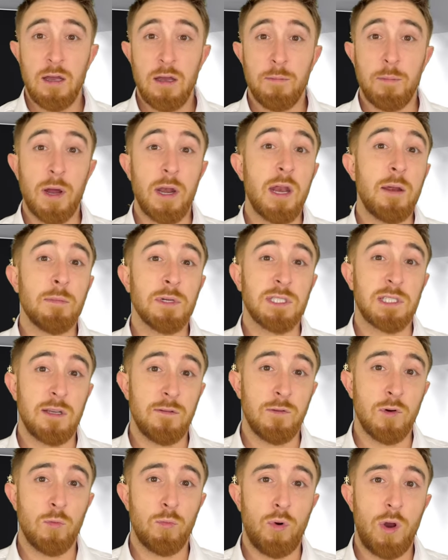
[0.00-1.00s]
My name is Steven
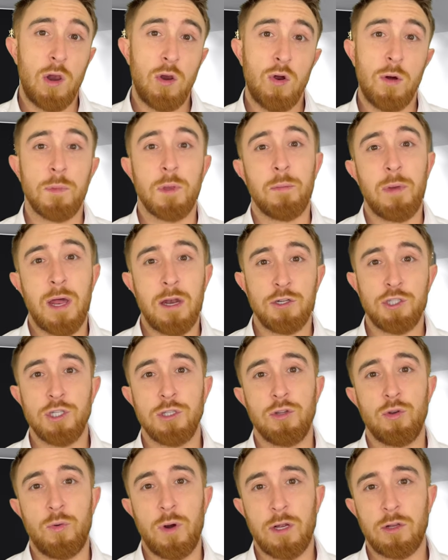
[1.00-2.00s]
Umbrello. I'm the managing
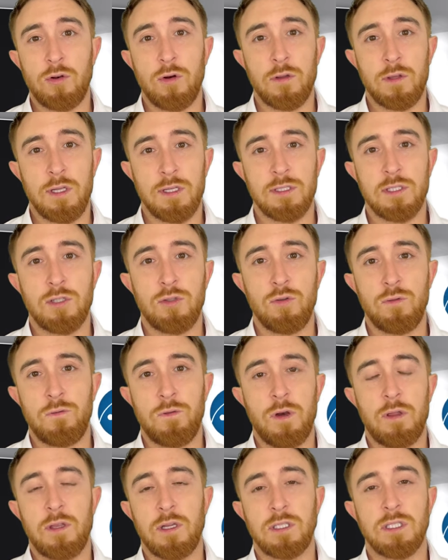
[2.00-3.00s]
director at the Institute for
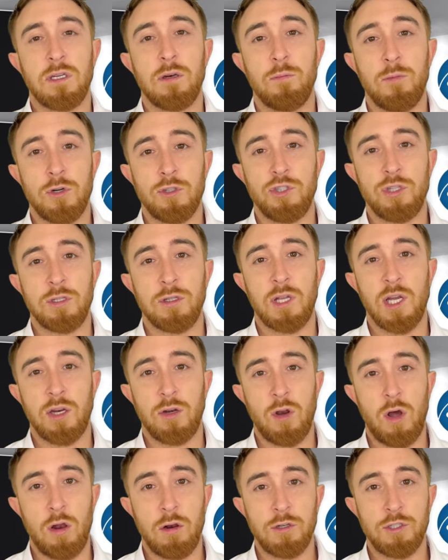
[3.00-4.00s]
Ethics and Emerging
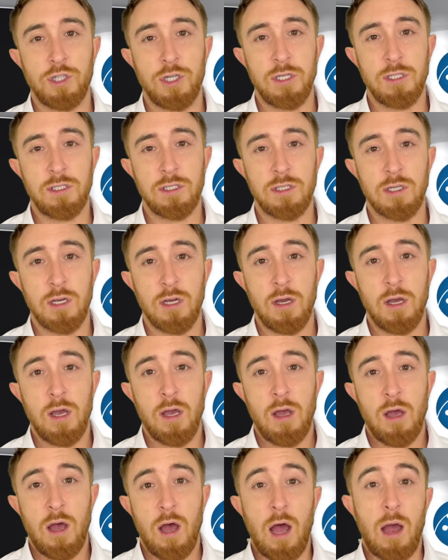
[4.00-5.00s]
Technologies.
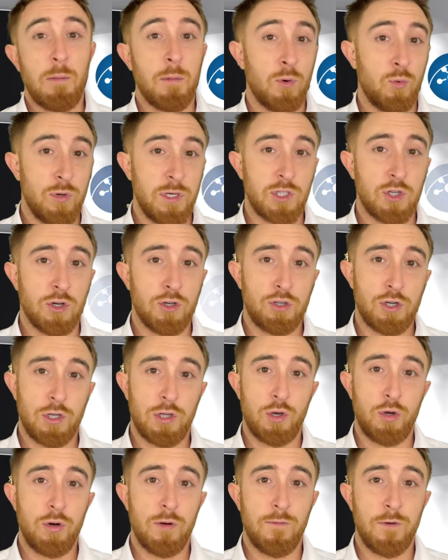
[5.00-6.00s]
I'm a researcher at the
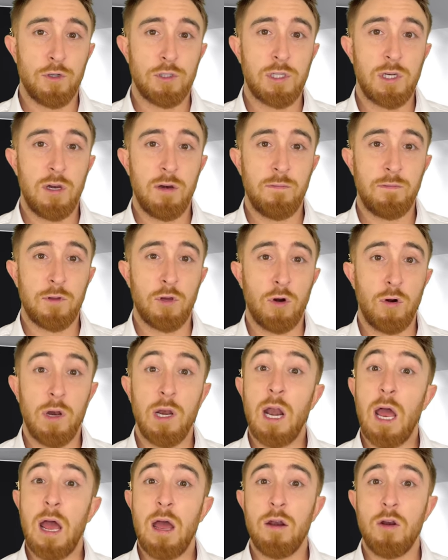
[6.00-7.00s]
University of Turin
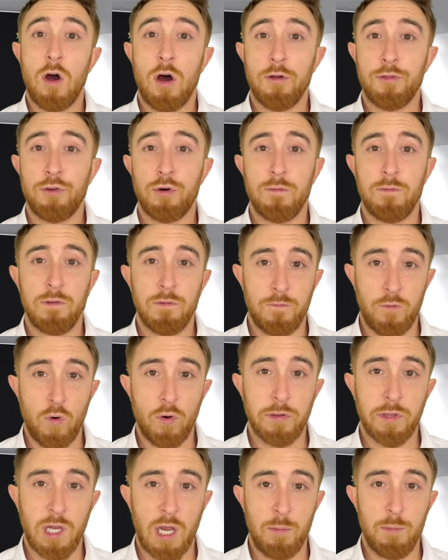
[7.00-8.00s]
and author of the
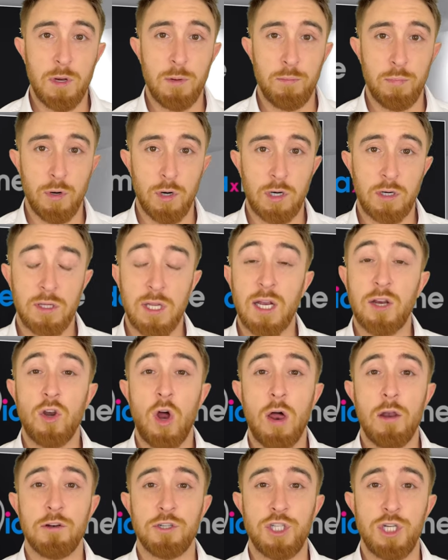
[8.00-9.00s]
forthcoming book,
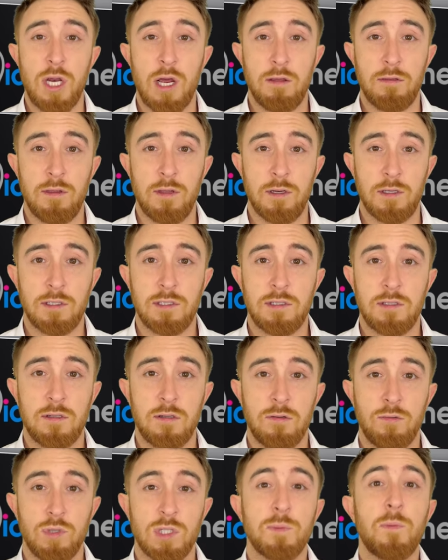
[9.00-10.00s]
Technology Ethics
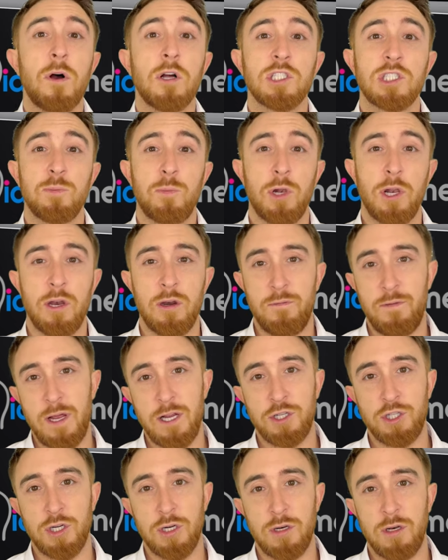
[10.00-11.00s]
Responsible
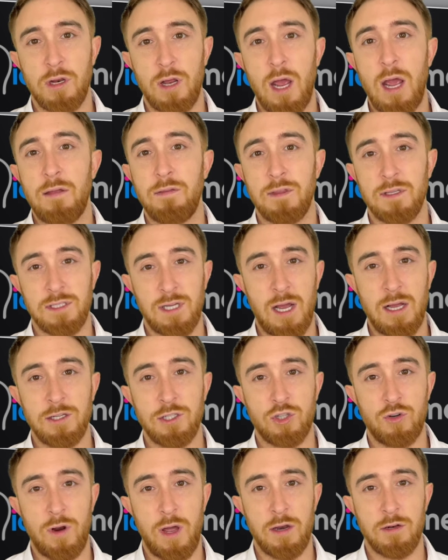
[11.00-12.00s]
Innovation and Design
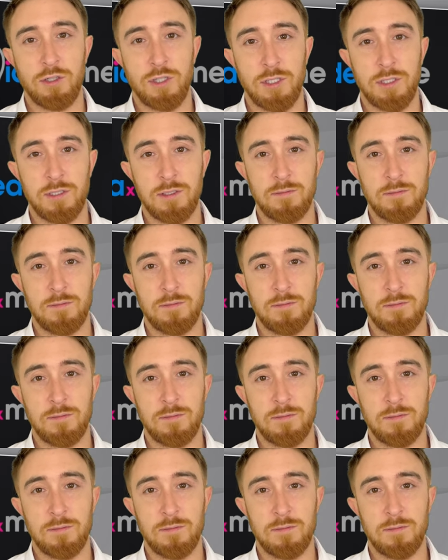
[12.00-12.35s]
Strategies.